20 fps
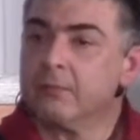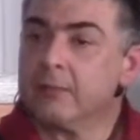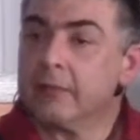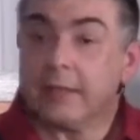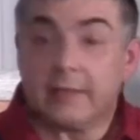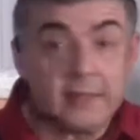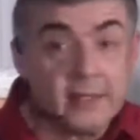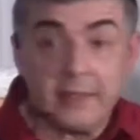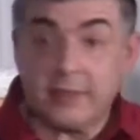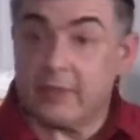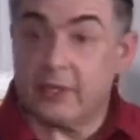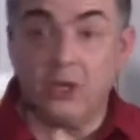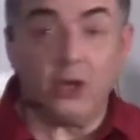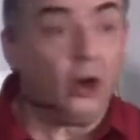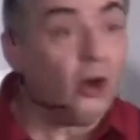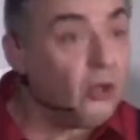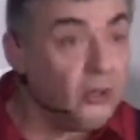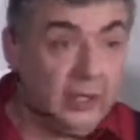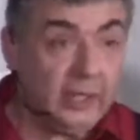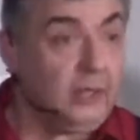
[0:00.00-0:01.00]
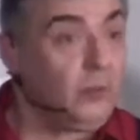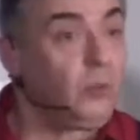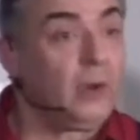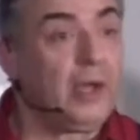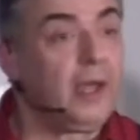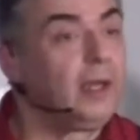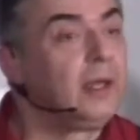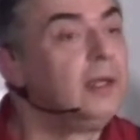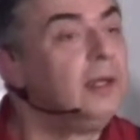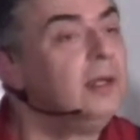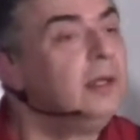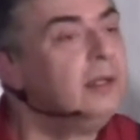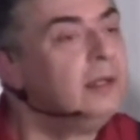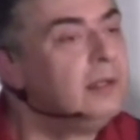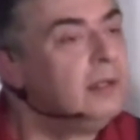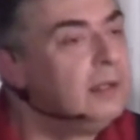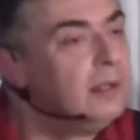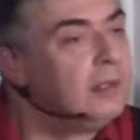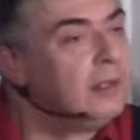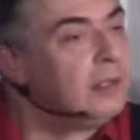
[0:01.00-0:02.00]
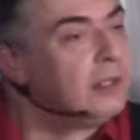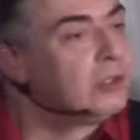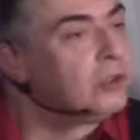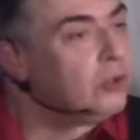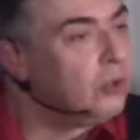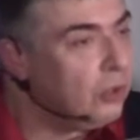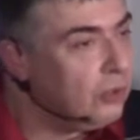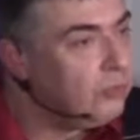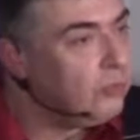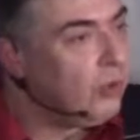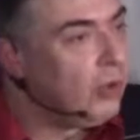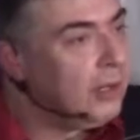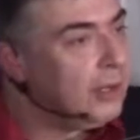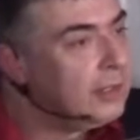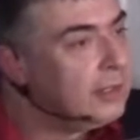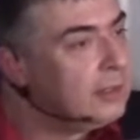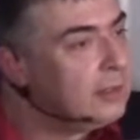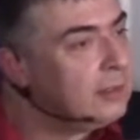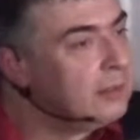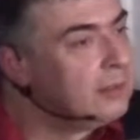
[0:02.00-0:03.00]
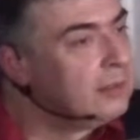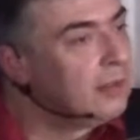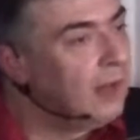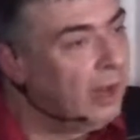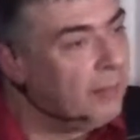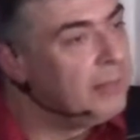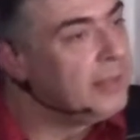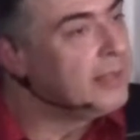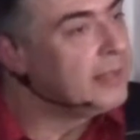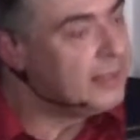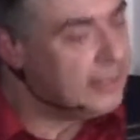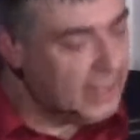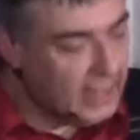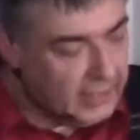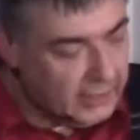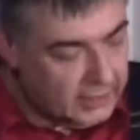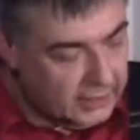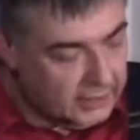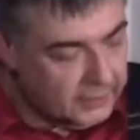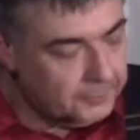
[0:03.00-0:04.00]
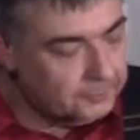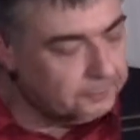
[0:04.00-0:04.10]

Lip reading: It is the only way to avoid a mistake.